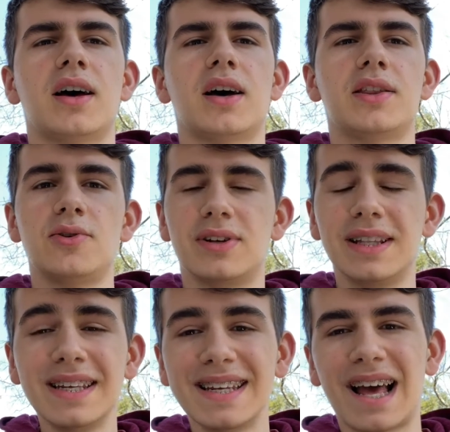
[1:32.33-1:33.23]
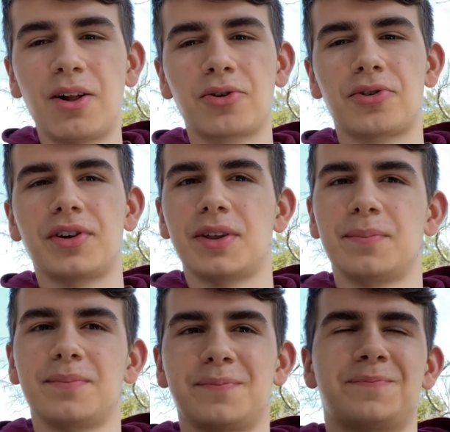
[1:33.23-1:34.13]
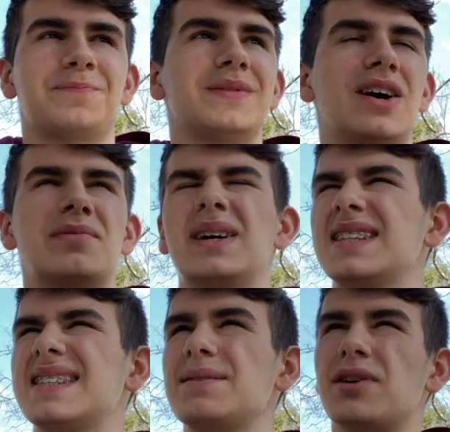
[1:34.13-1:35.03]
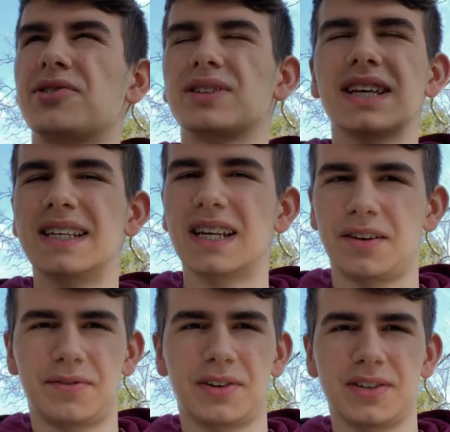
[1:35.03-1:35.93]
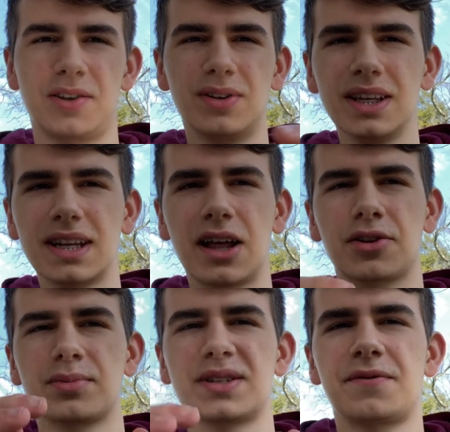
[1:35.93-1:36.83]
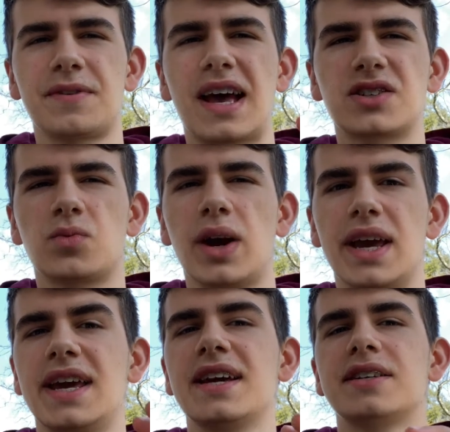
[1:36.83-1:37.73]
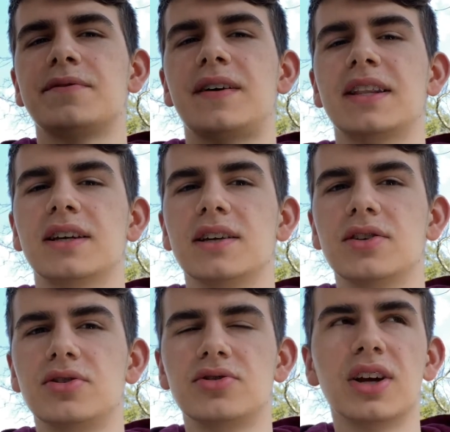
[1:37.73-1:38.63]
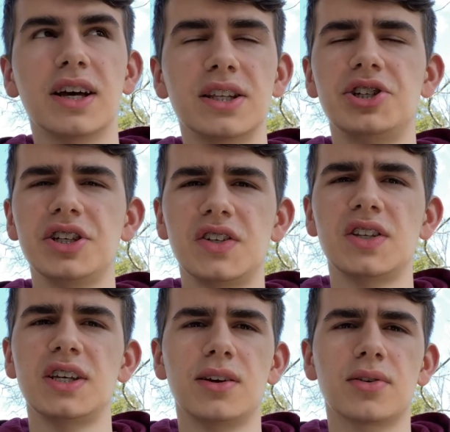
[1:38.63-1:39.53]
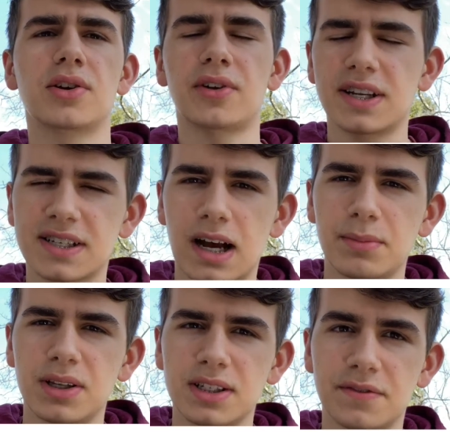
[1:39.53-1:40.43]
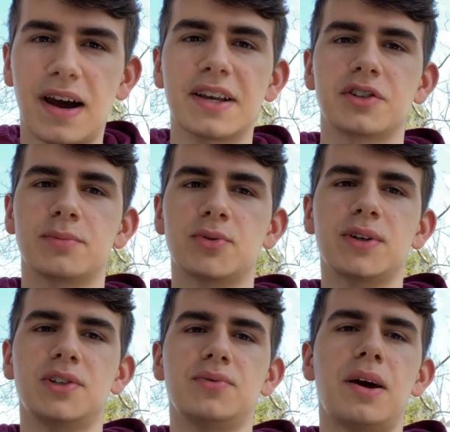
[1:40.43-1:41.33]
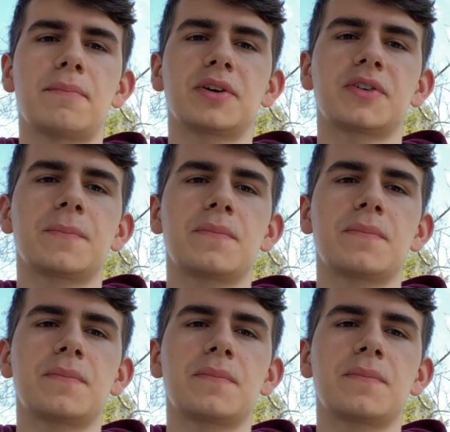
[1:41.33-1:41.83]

The Euclidean algorithm. Now, it might seem unrelated at first. The Euclidean algorithm is a fast way to find the GCD, or the greatest common divisor between two numbers.